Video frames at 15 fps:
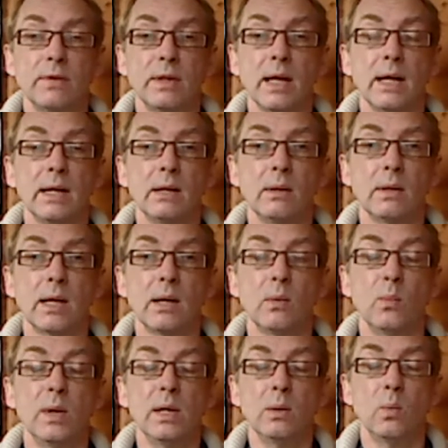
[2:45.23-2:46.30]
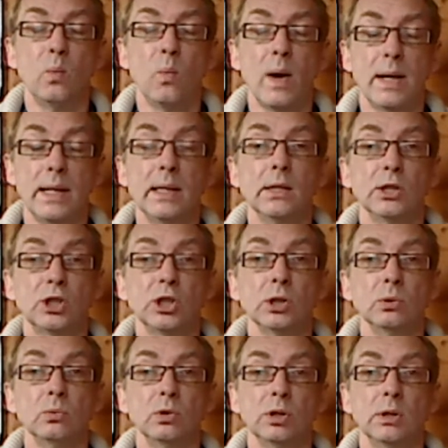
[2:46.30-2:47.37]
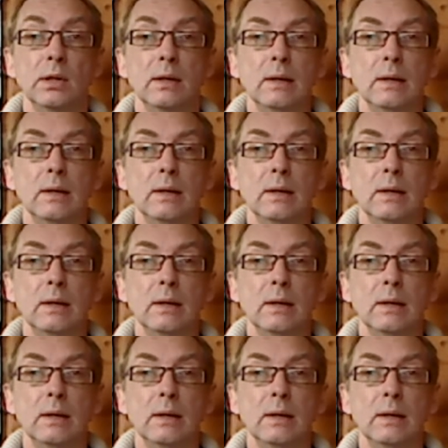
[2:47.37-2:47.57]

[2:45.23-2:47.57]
that wedding shoot.